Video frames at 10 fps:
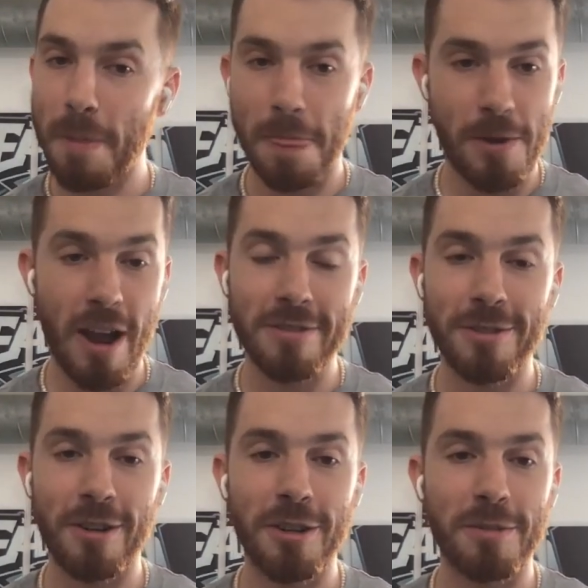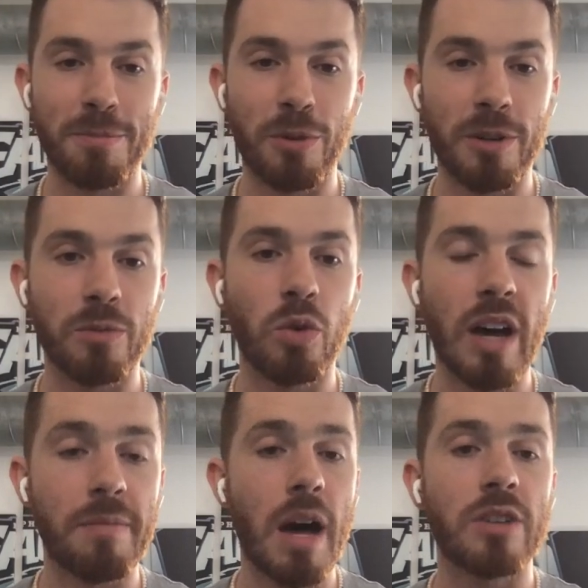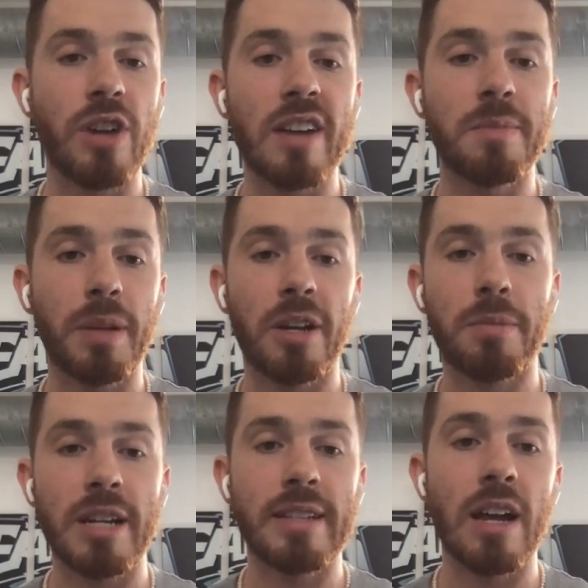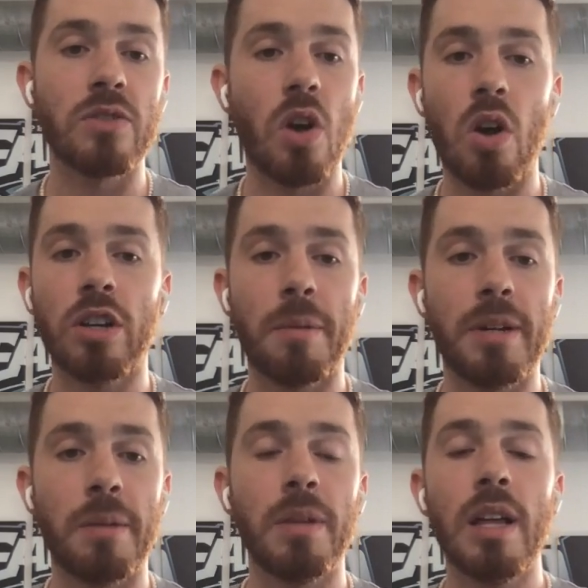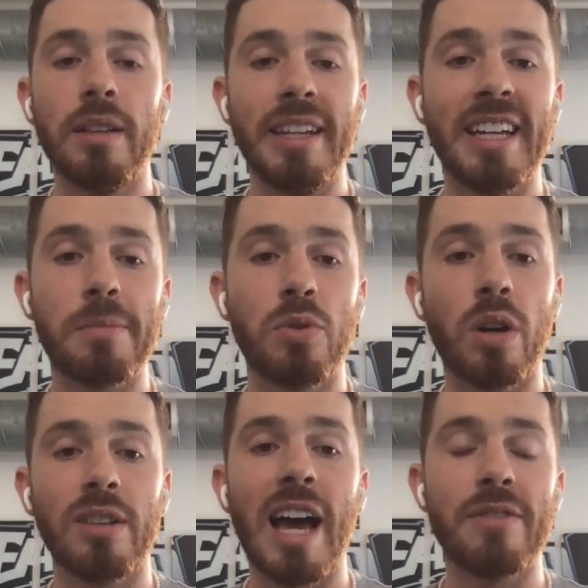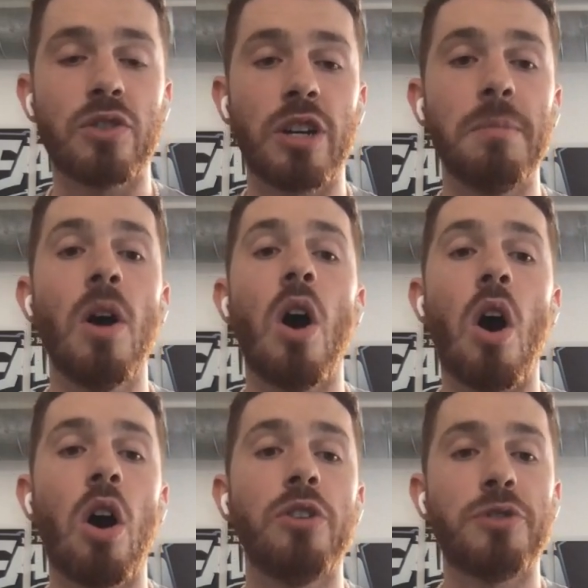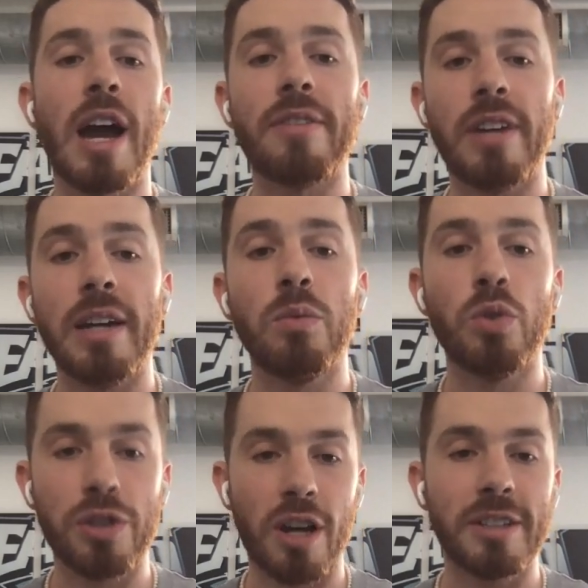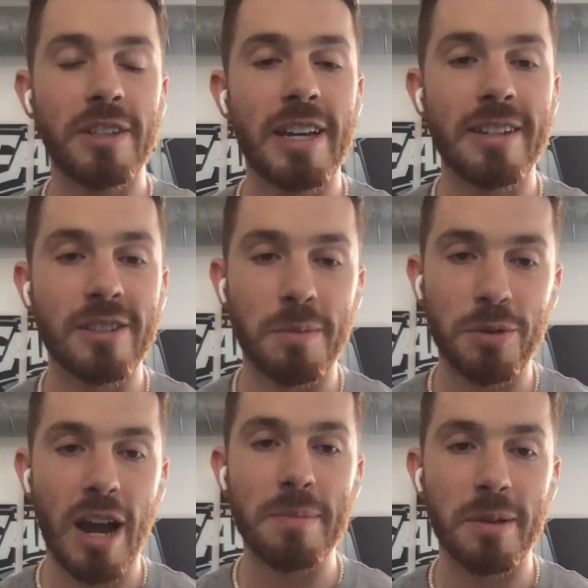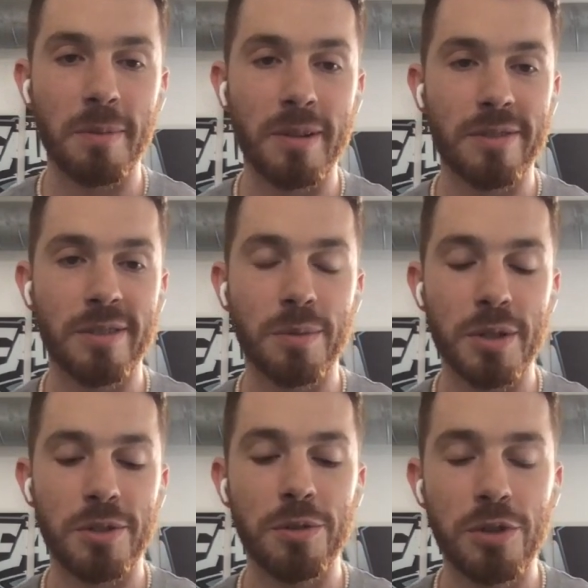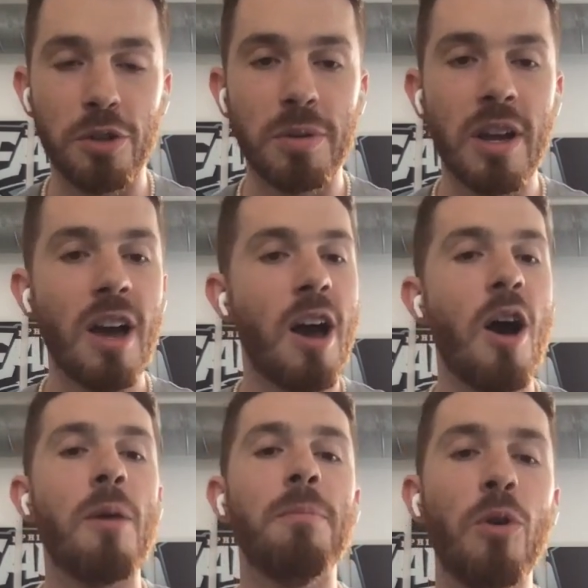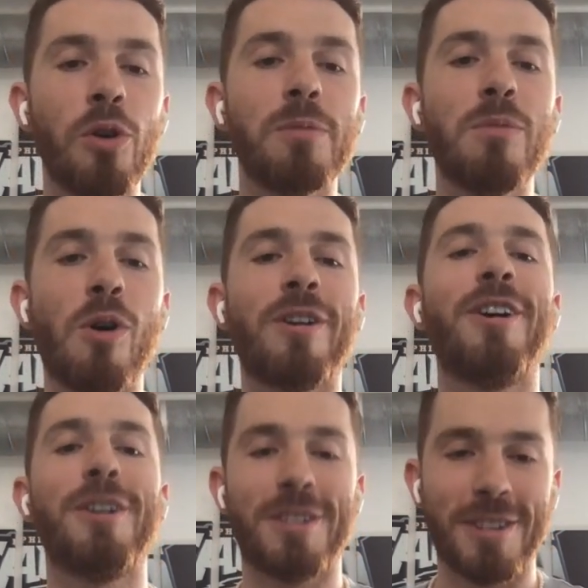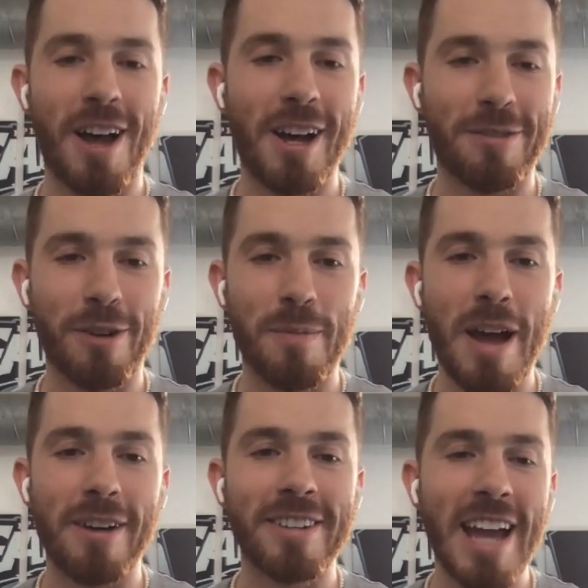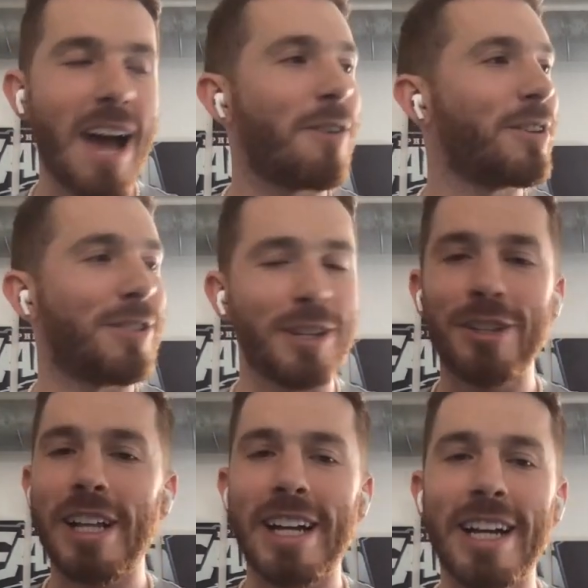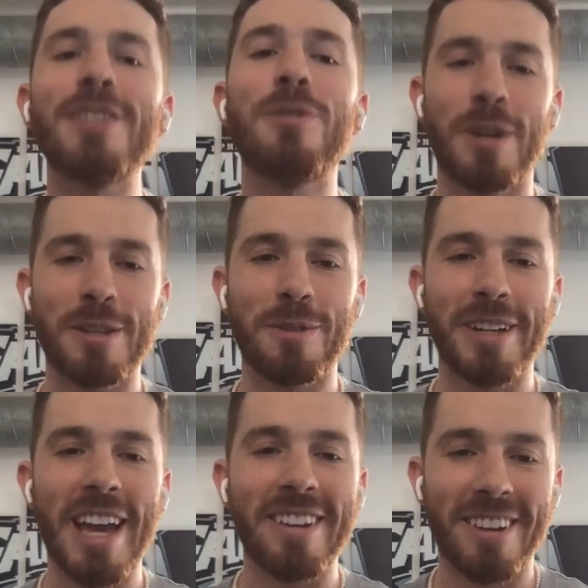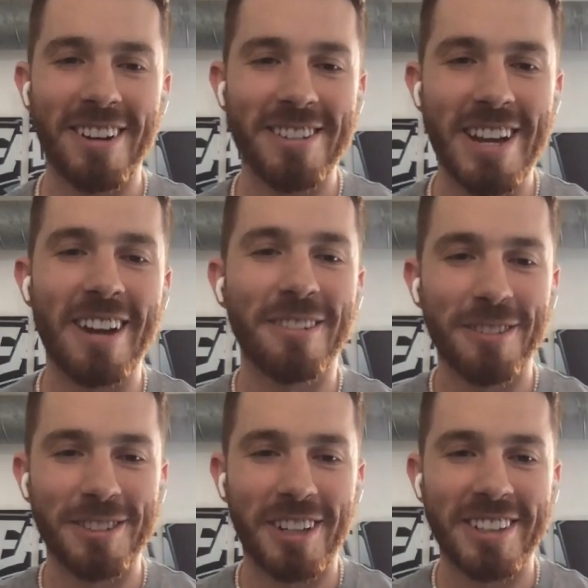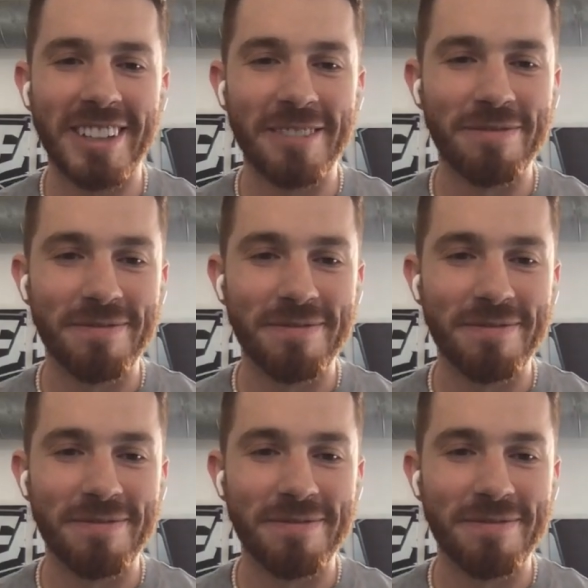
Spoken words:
Drafts are always important. We'll have mock drafts, player breakdowns, all coming up leading up to our live stream on draft night. We'll talk to you then. Subscribe to the Birds vs. Boys YouTube. More and more Hurts talk for about now until 2028 on our channel. We'll talk to you then.